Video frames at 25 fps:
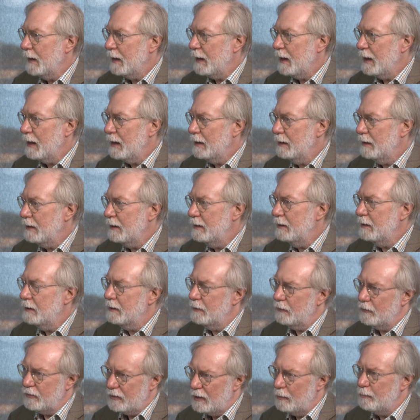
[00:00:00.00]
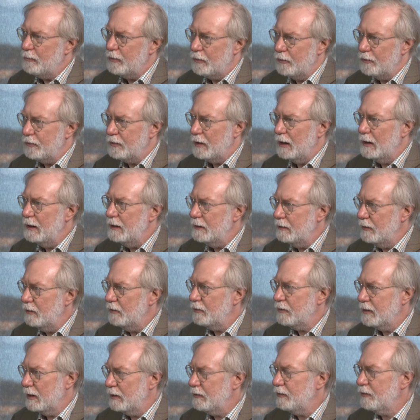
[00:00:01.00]
And in some
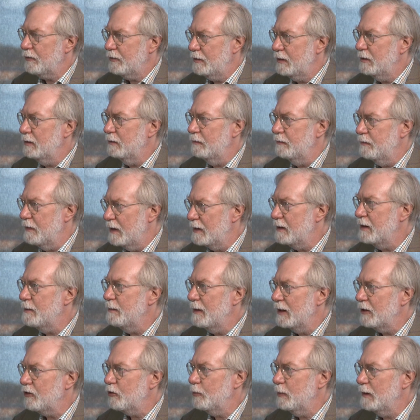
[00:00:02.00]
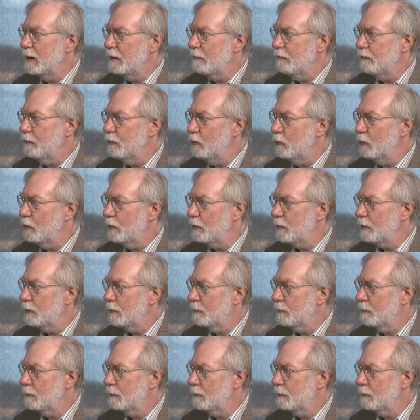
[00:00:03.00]
societies, that's still very much being fought.